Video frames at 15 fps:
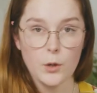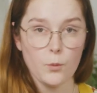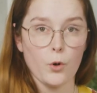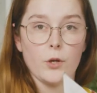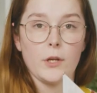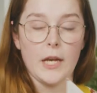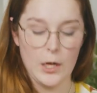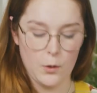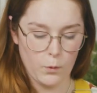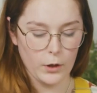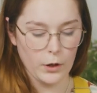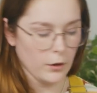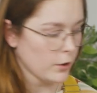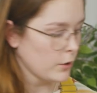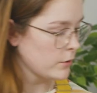you won't need one
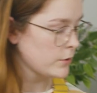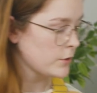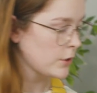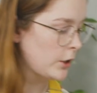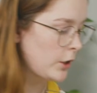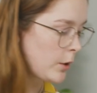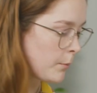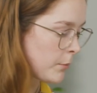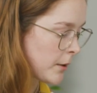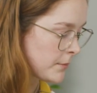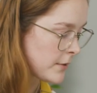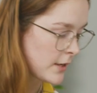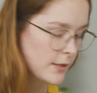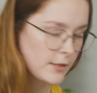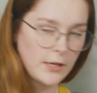of those, so you can pop
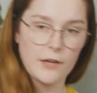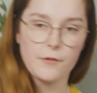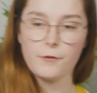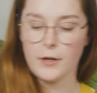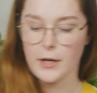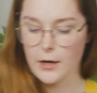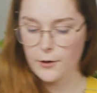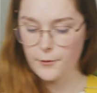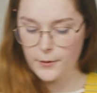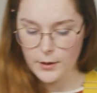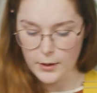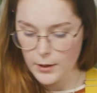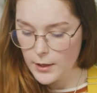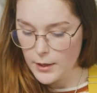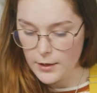that aside for now.
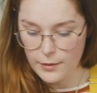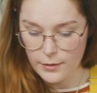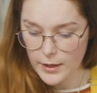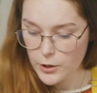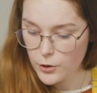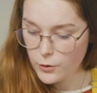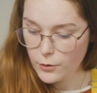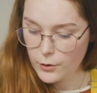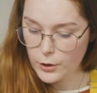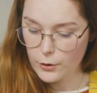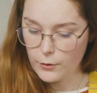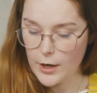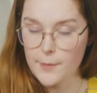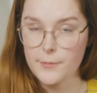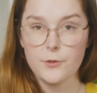And then you're going to
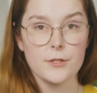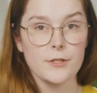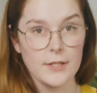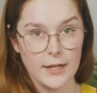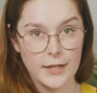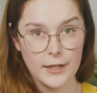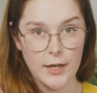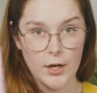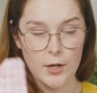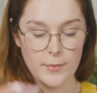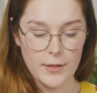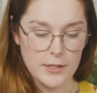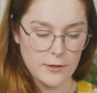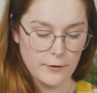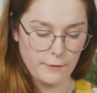grab your secondary
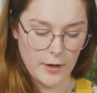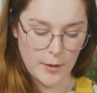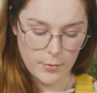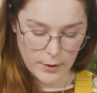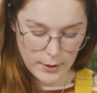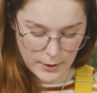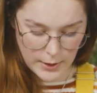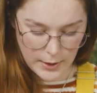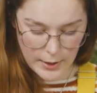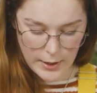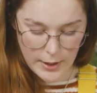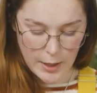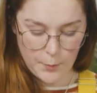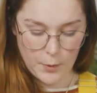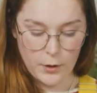piece of fabric,
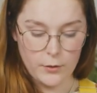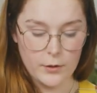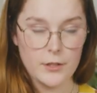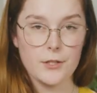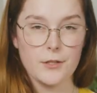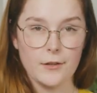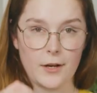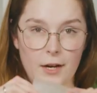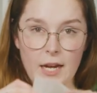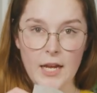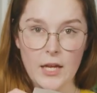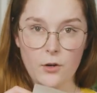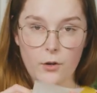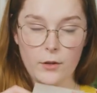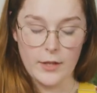and we're going to
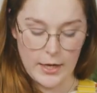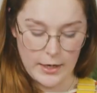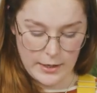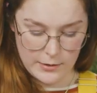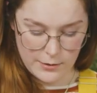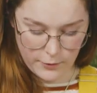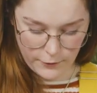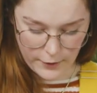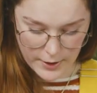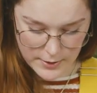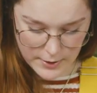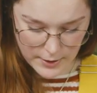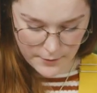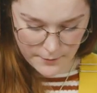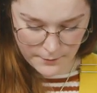iron on that
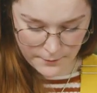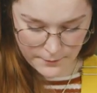interfacing